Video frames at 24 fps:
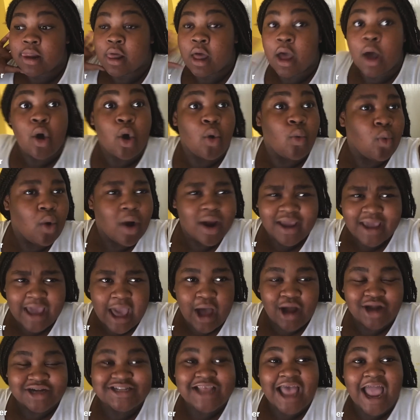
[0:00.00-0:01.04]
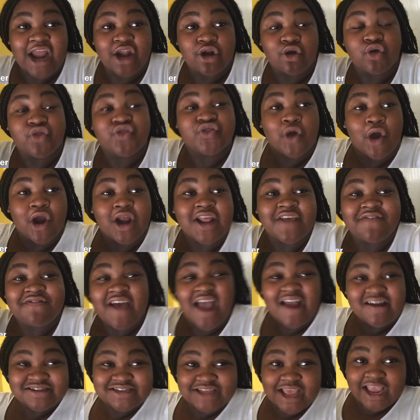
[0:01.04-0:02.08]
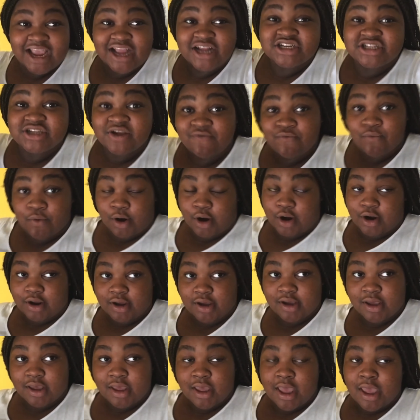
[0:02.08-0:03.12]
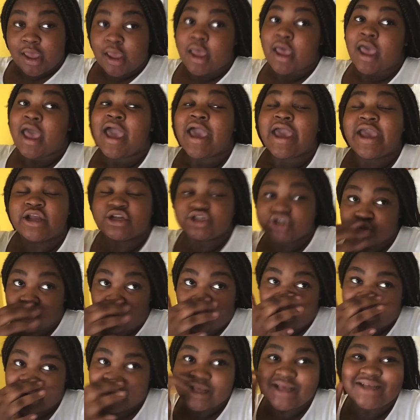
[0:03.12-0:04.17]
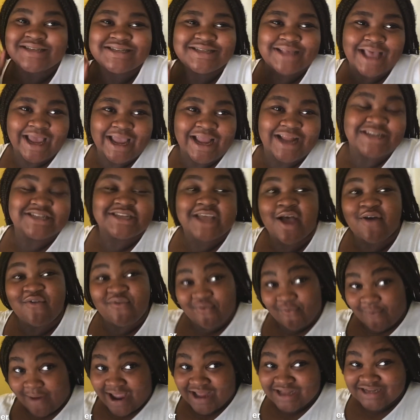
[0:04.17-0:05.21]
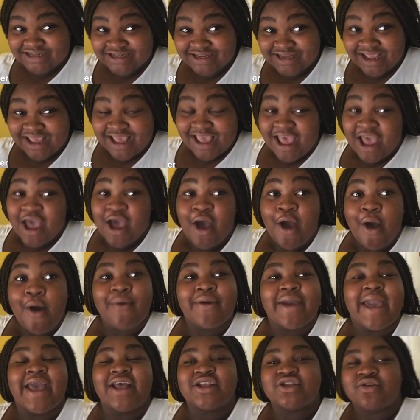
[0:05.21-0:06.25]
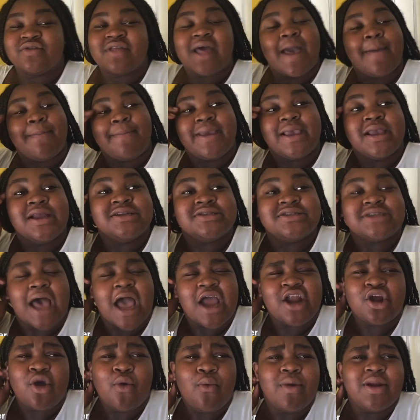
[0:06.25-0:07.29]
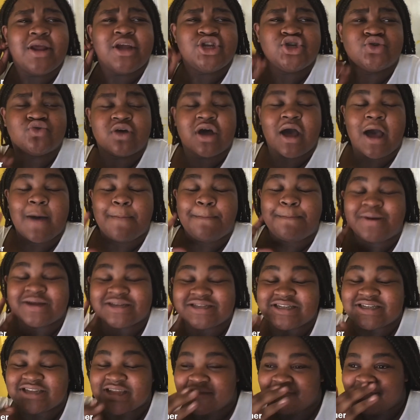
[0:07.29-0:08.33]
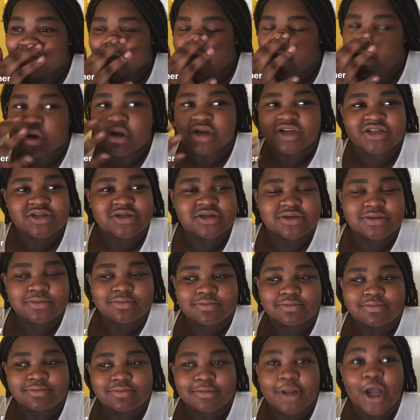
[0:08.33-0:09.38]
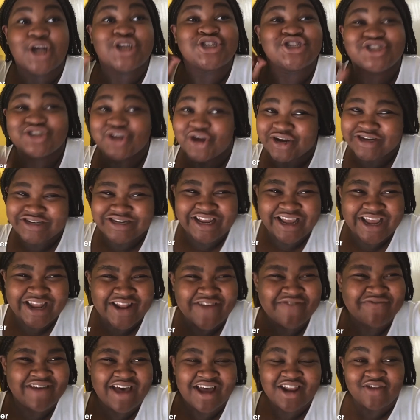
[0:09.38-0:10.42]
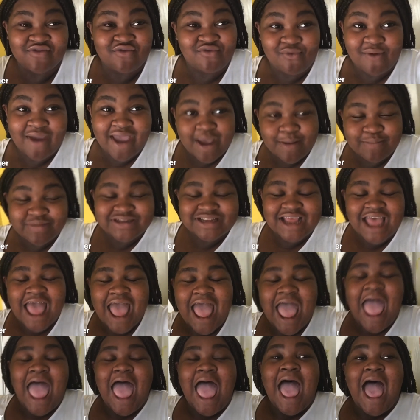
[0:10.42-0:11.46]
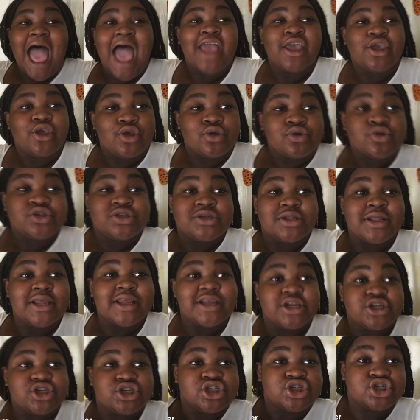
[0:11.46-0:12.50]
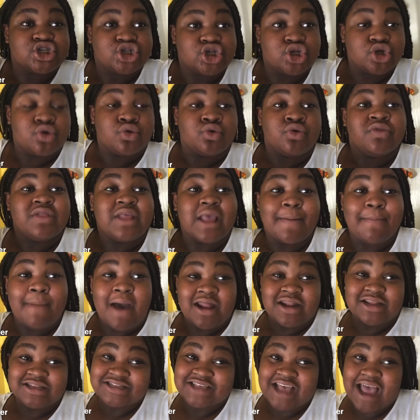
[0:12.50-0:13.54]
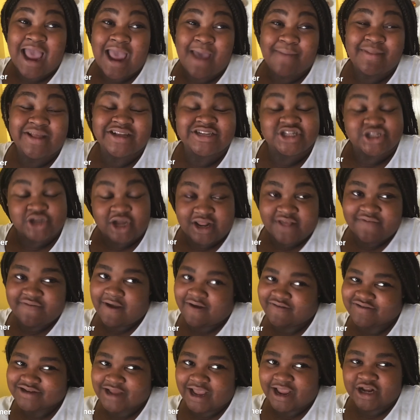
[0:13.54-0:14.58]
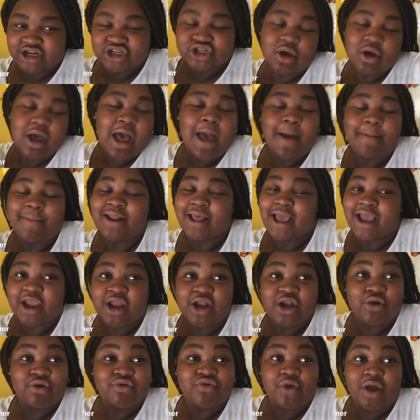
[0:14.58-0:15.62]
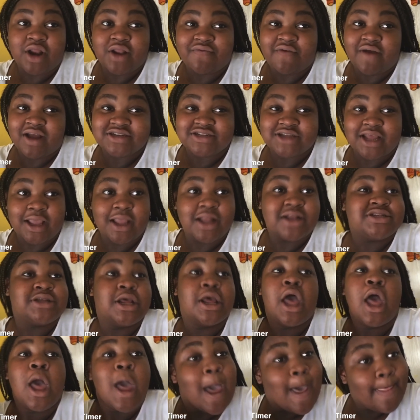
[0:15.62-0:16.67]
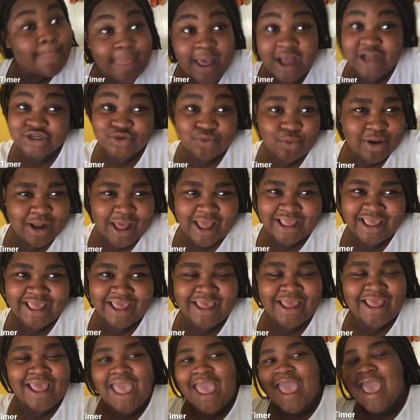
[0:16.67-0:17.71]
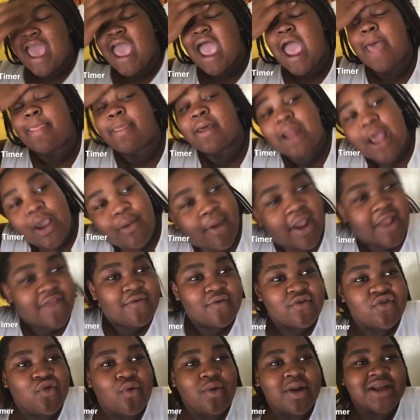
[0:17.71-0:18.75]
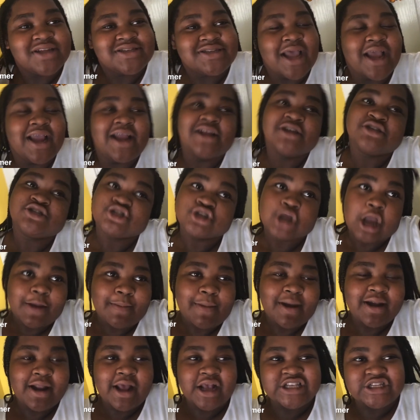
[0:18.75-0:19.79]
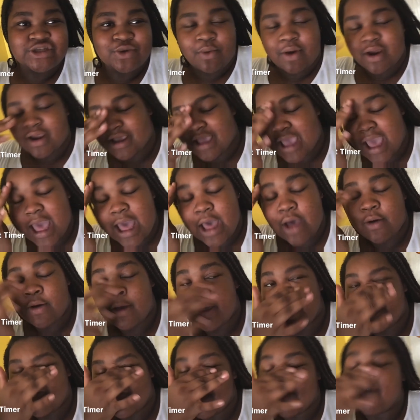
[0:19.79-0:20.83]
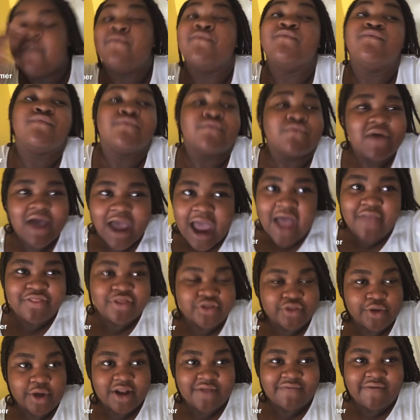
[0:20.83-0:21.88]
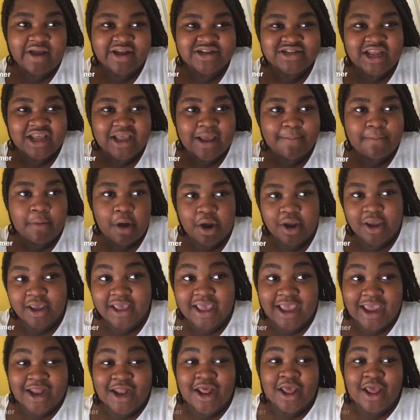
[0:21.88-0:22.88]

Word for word: workouts, I do 35 seconds of work and 20 seconds of rest. Okay, so that means I don't really do a specific or a certain amount of reps. I usually just do the amount of time that's 35 seconds. So many I can do in 35 seconds, that's what I get. And then I rest for 20 seconds, start my next workout at the 35 second mark again.